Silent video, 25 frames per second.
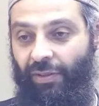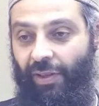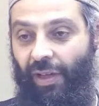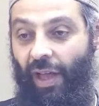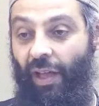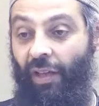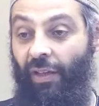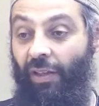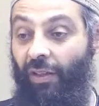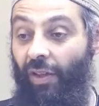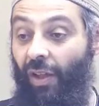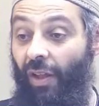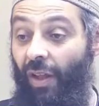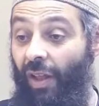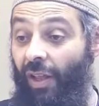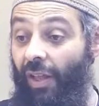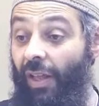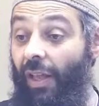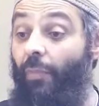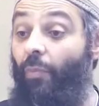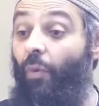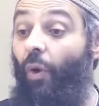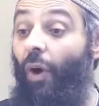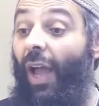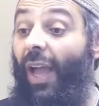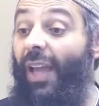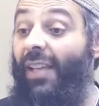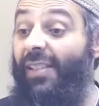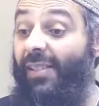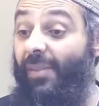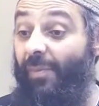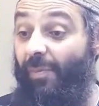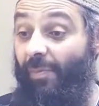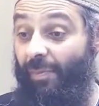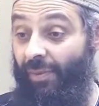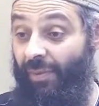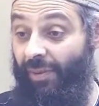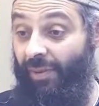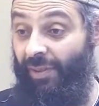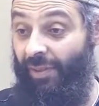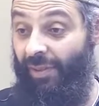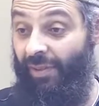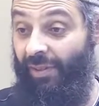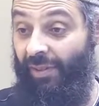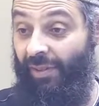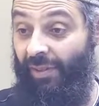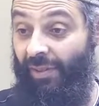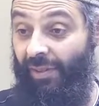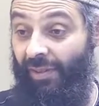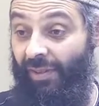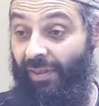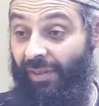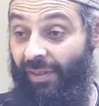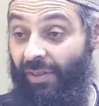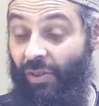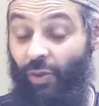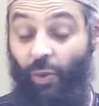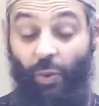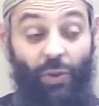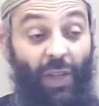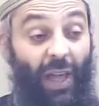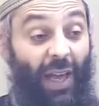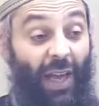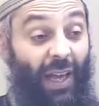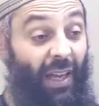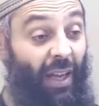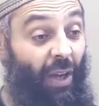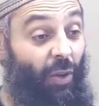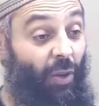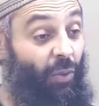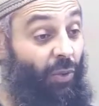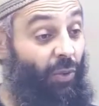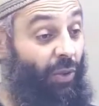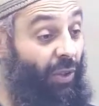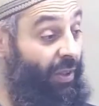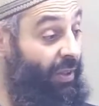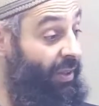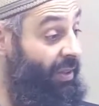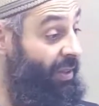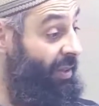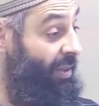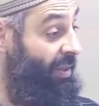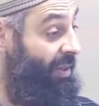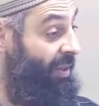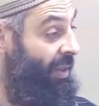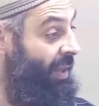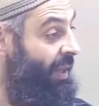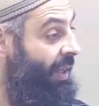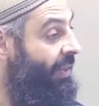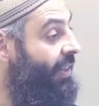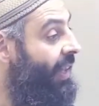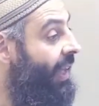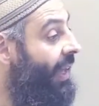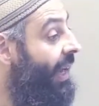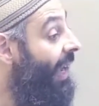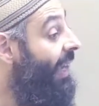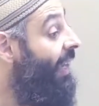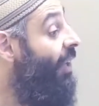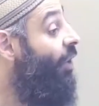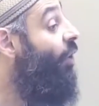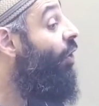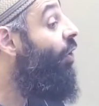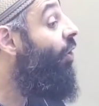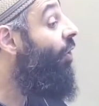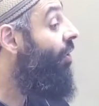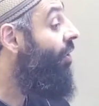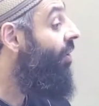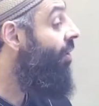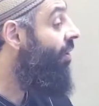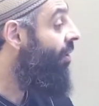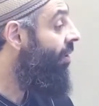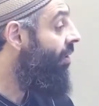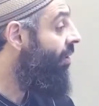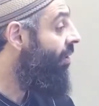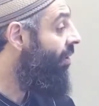Allah al-Muhasib. So the accountant, the reckoner,